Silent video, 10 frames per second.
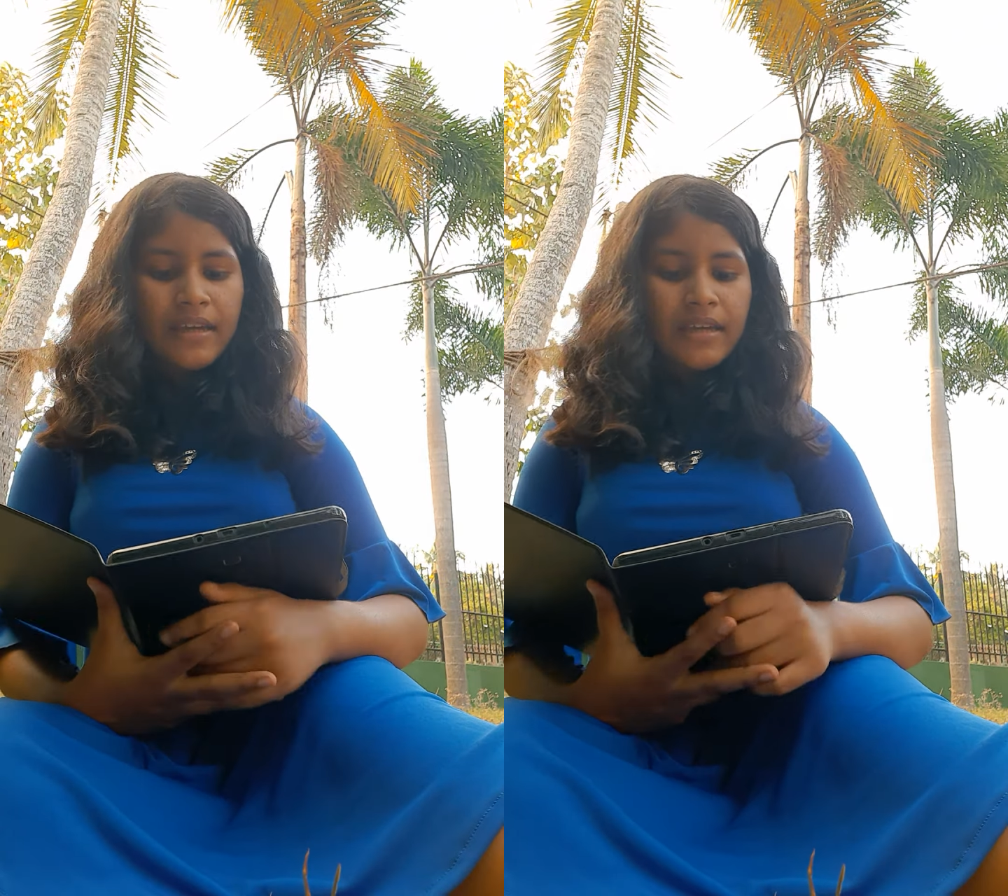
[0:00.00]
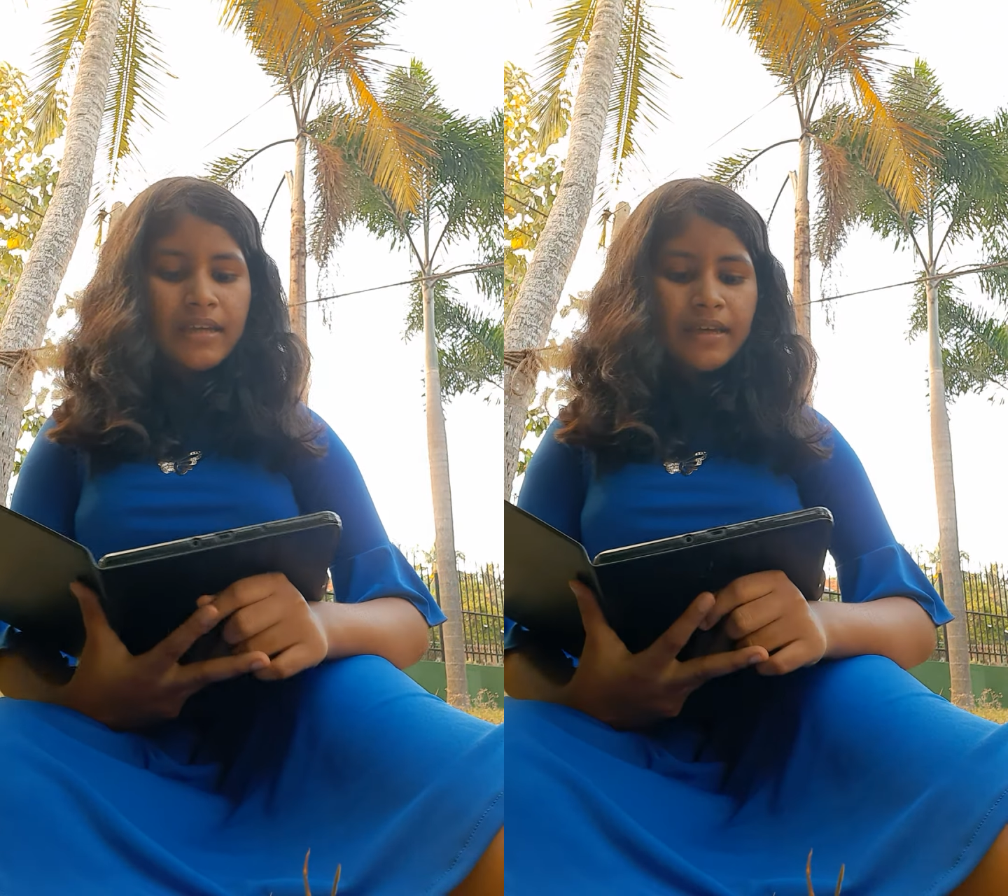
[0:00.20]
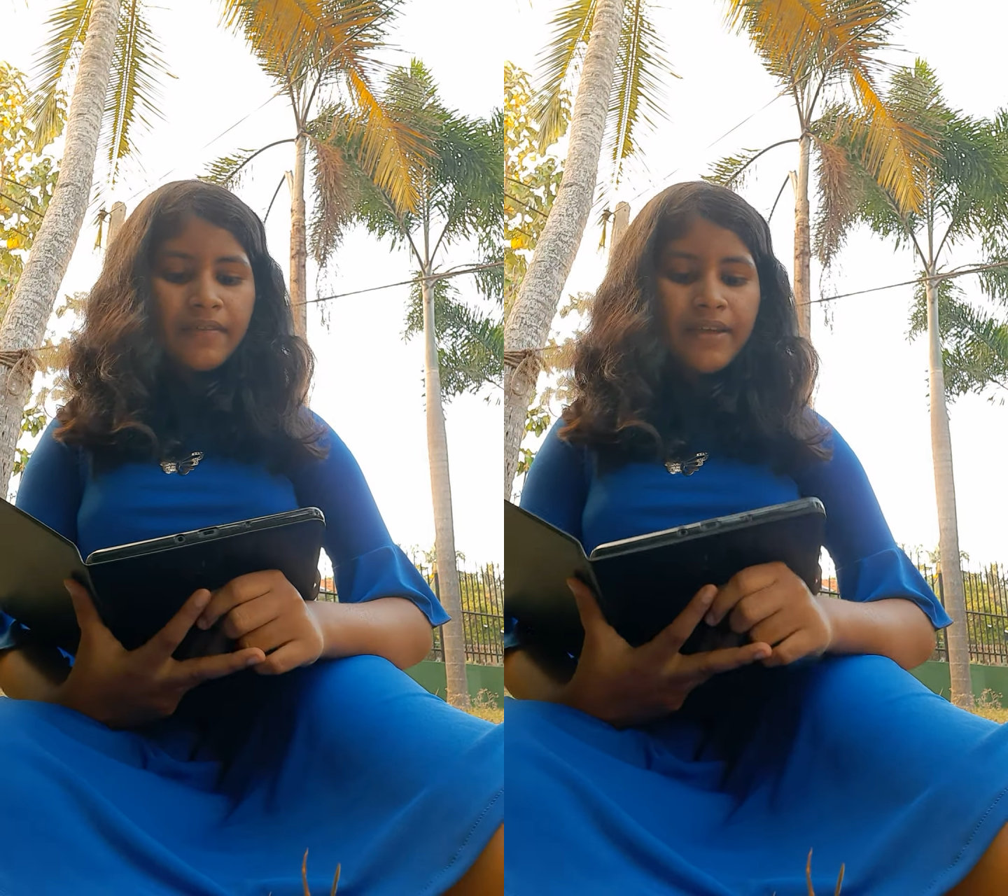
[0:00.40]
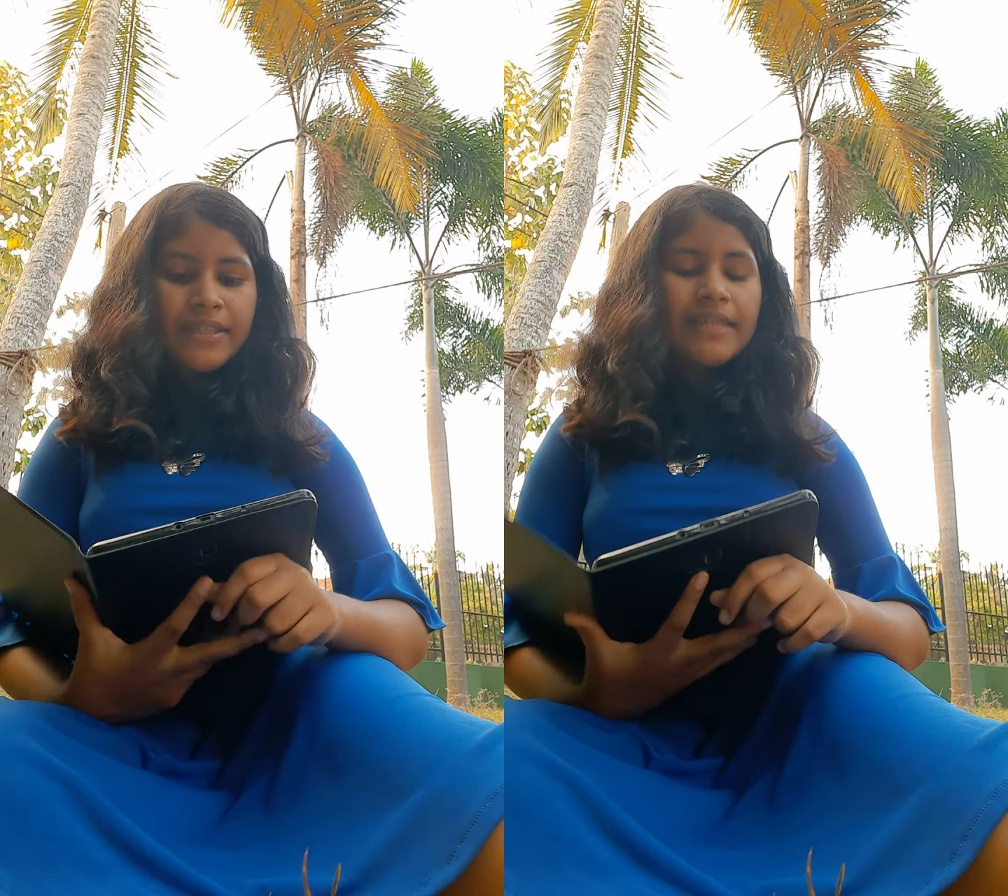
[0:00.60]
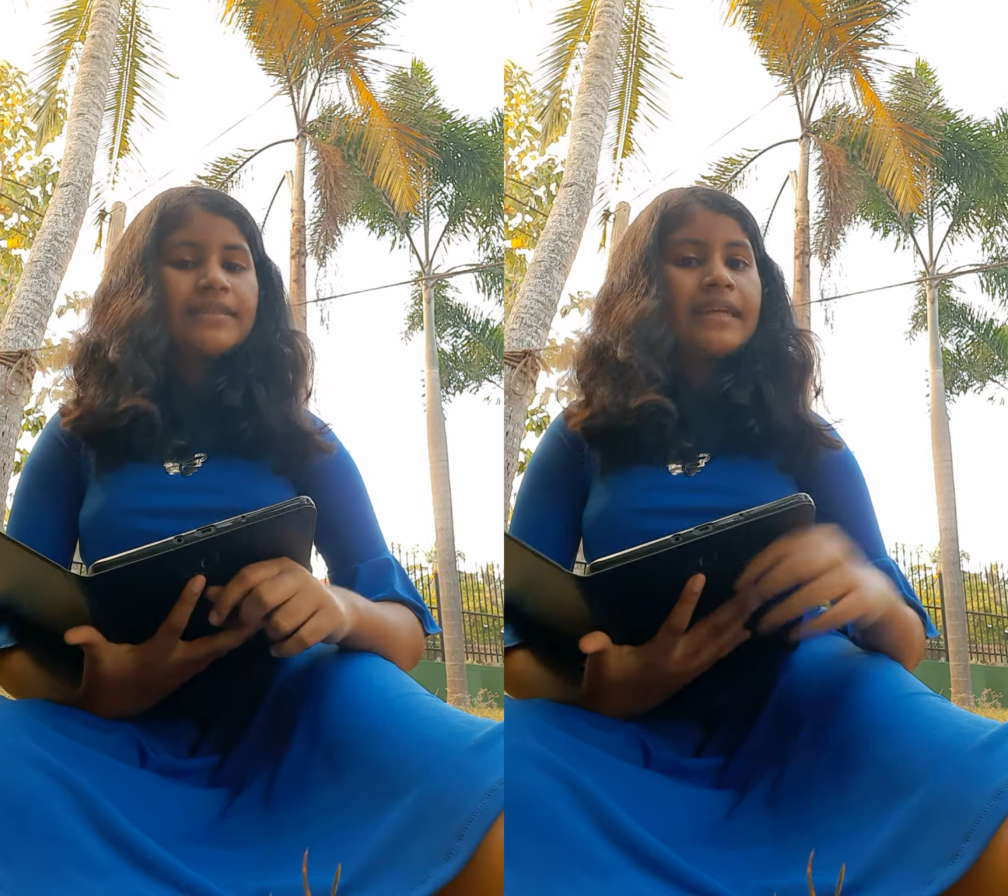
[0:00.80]

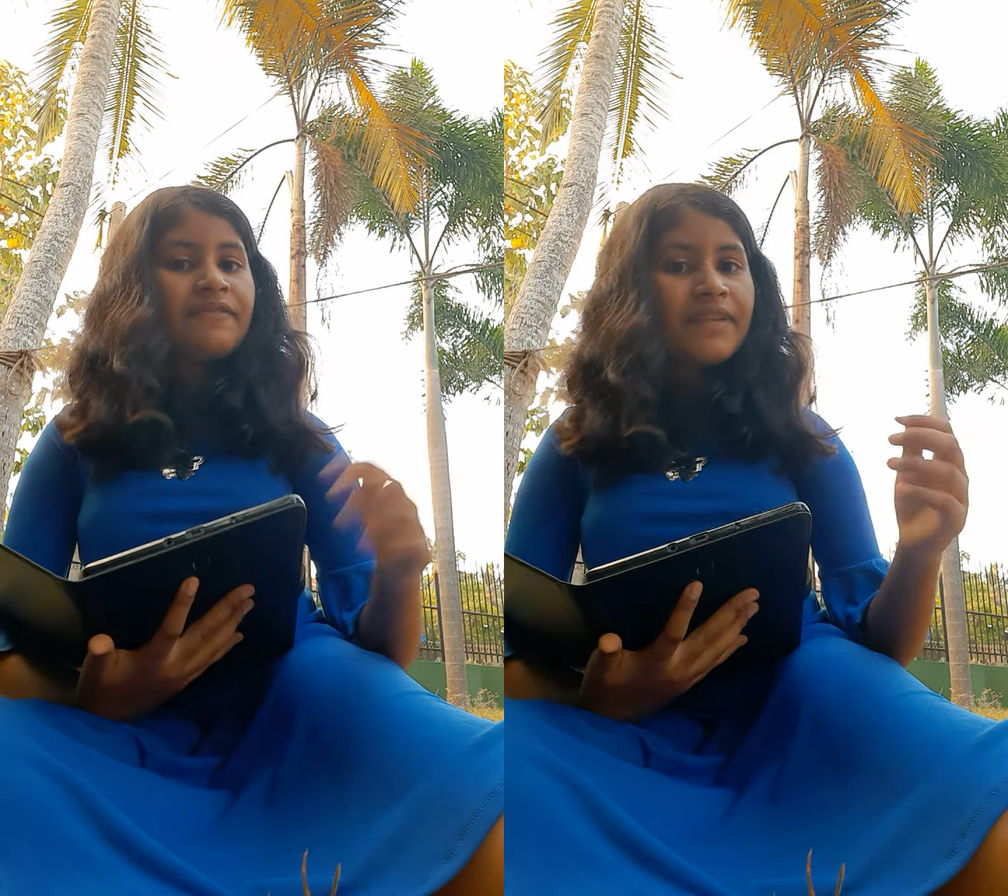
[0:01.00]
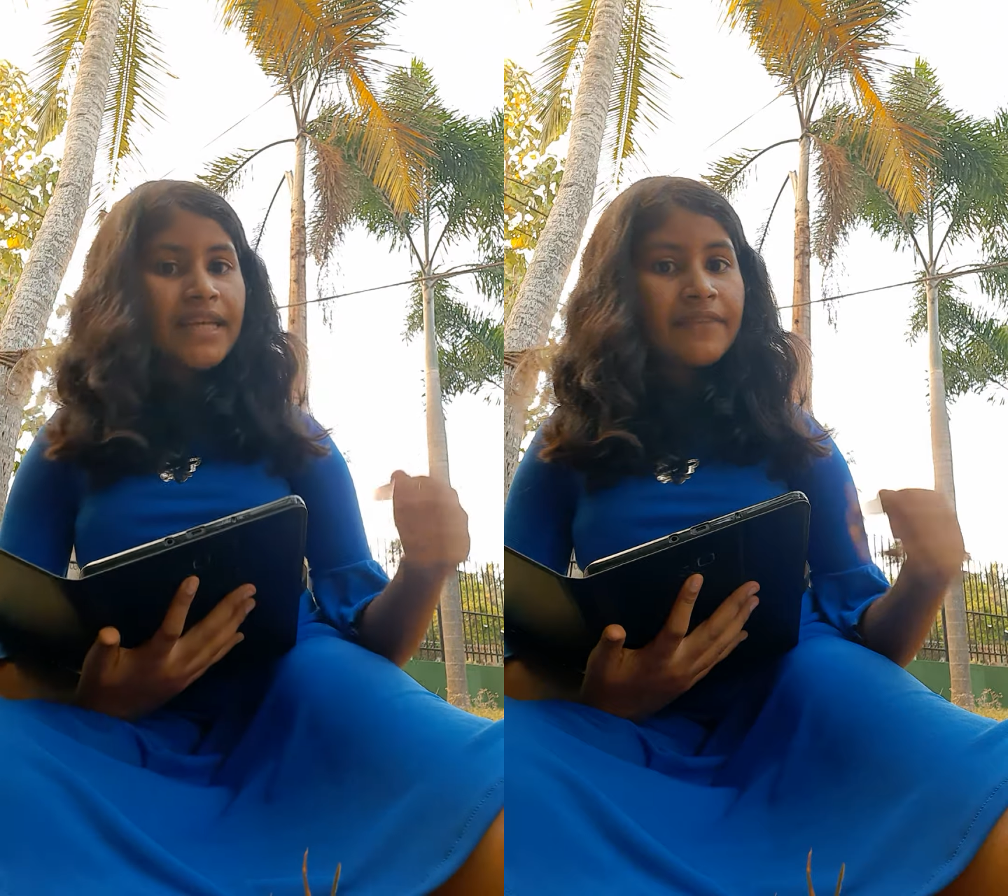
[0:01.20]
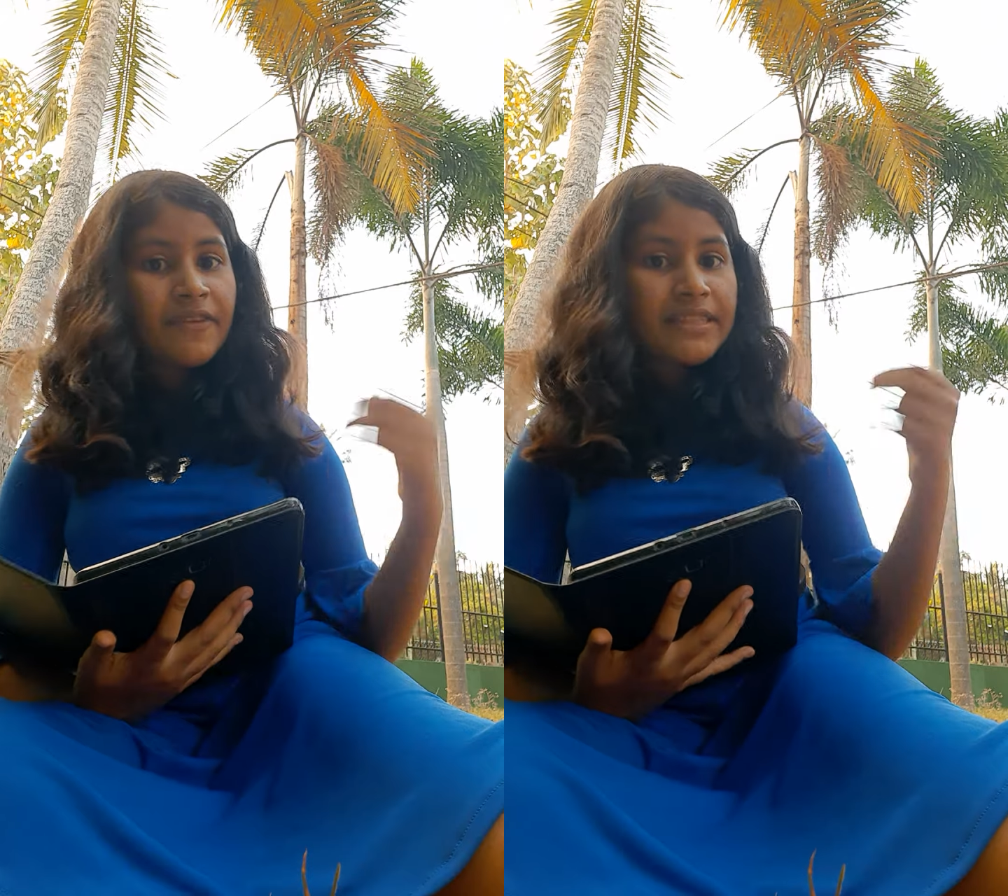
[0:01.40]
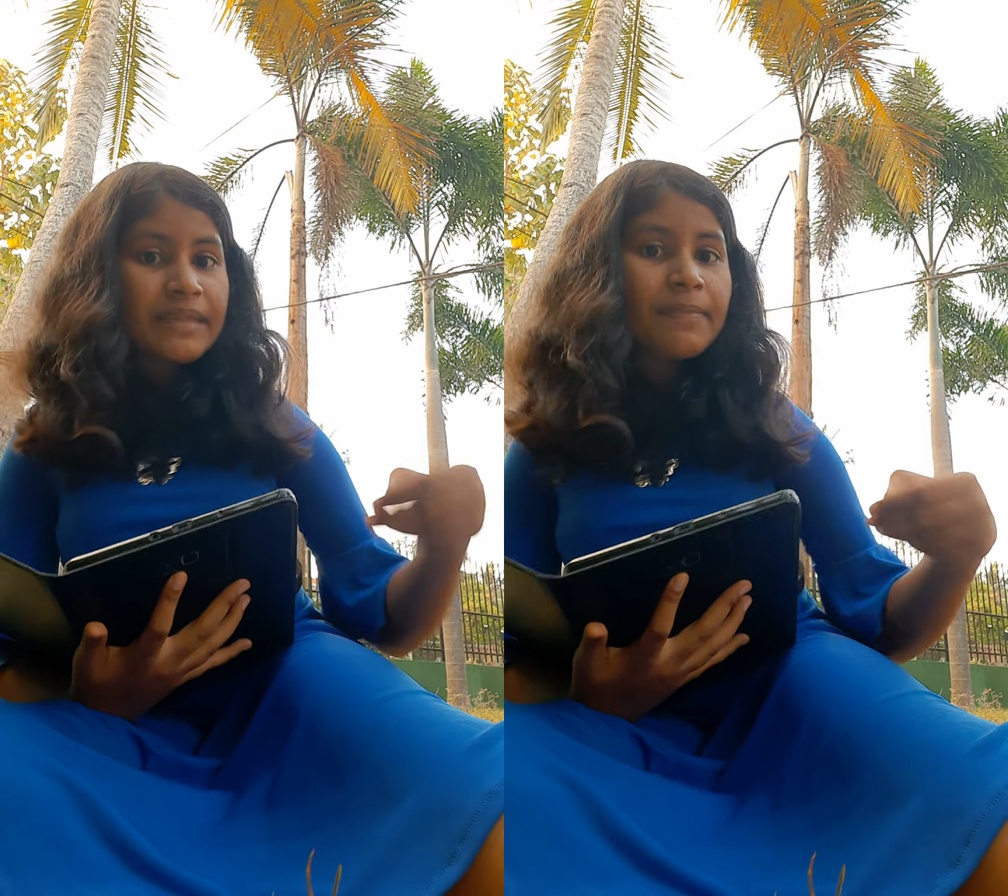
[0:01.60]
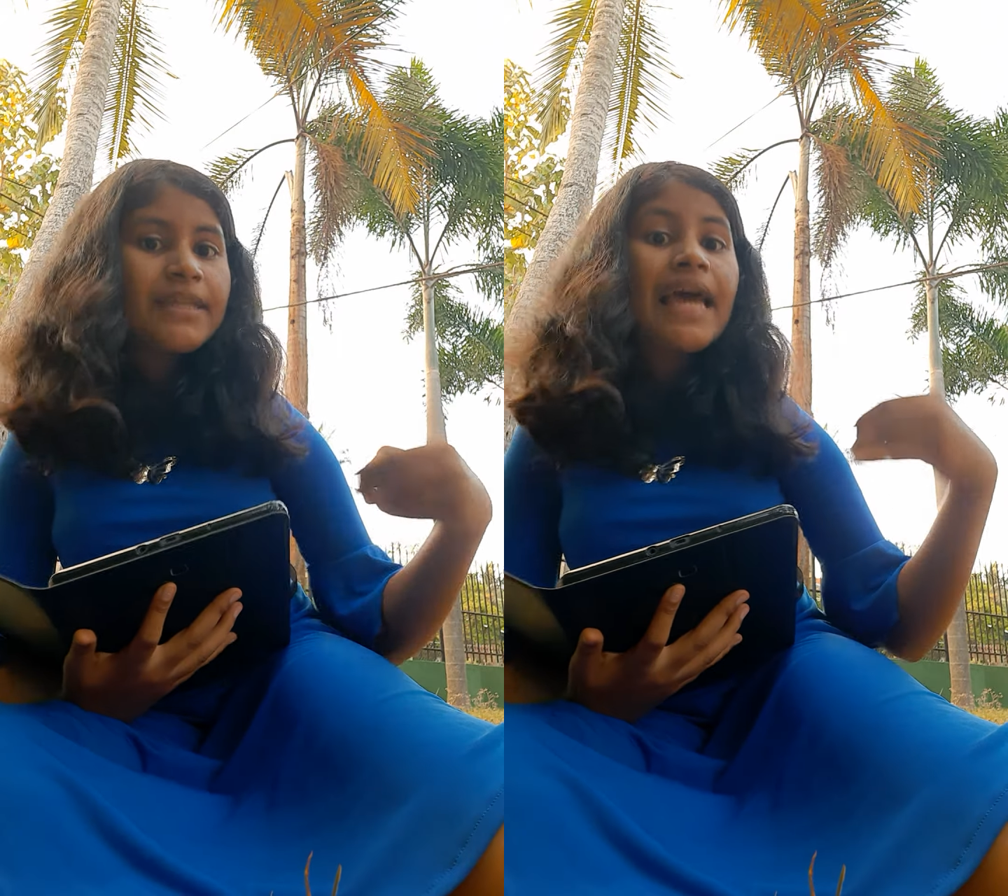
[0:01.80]
which is
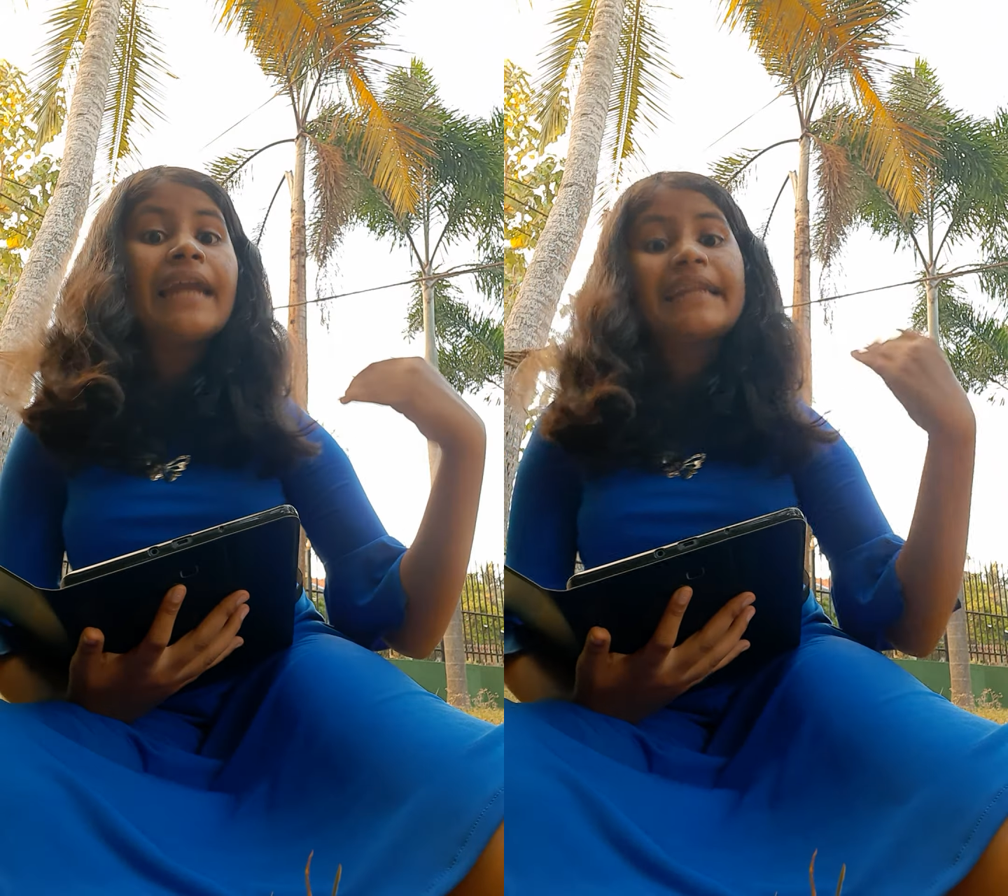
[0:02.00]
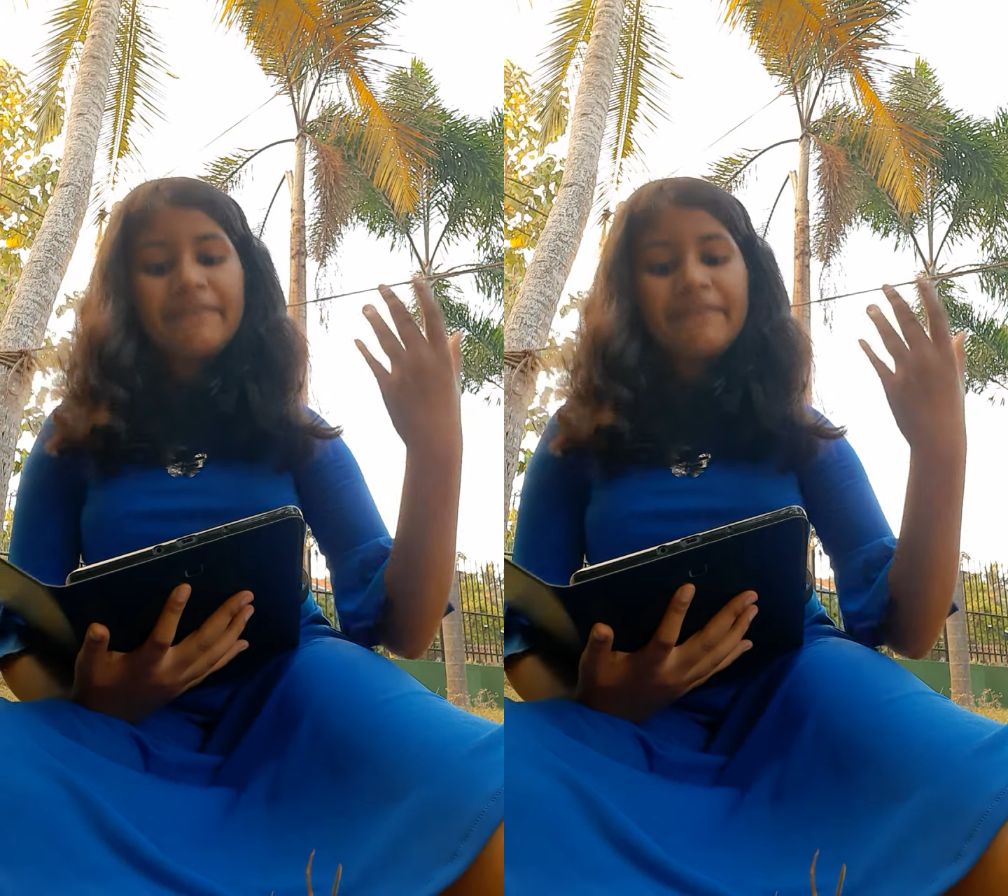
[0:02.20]
visible and